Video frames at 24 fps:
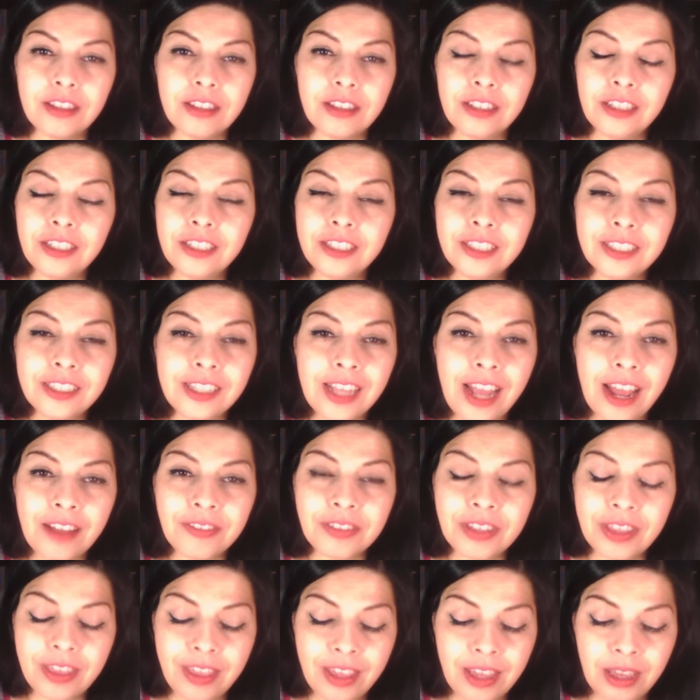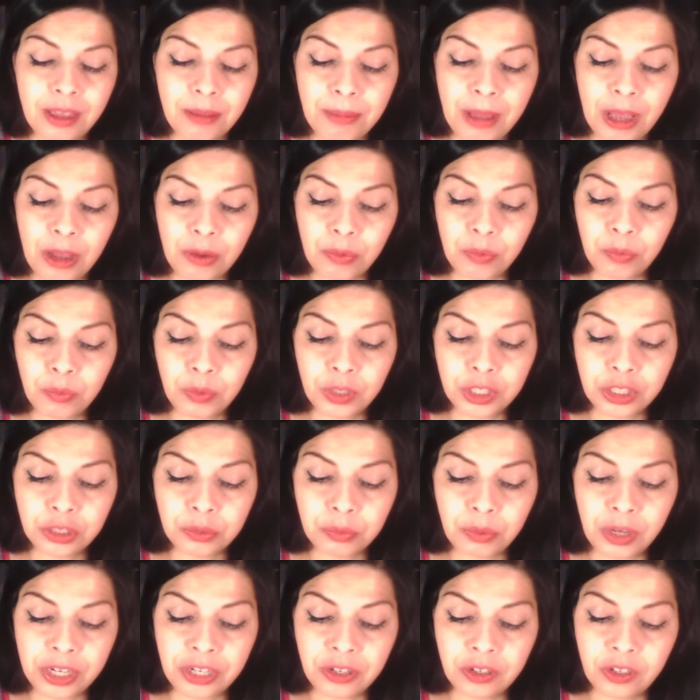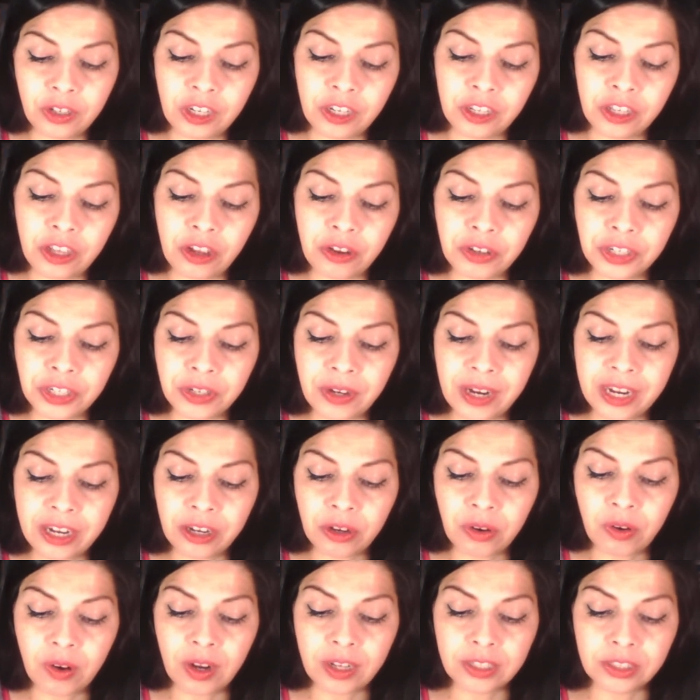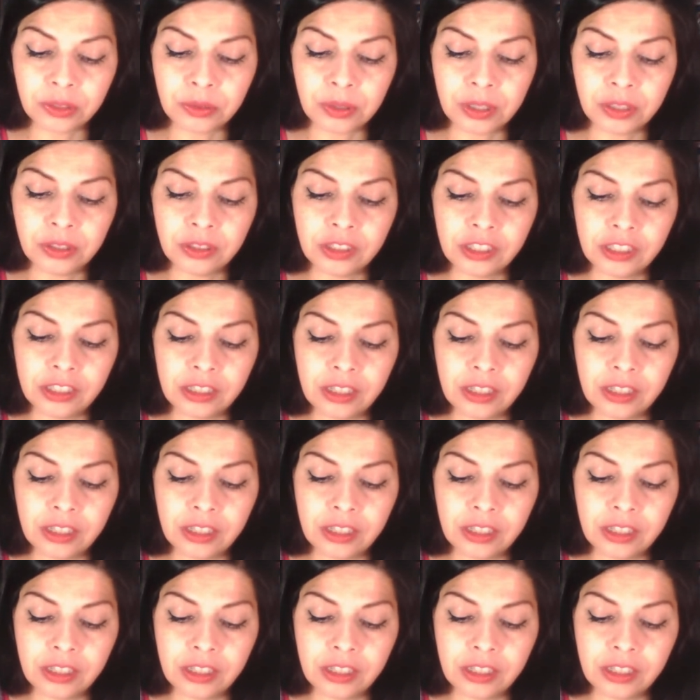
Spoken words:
you just have to think about which way you're going to go. You're at a crossroads.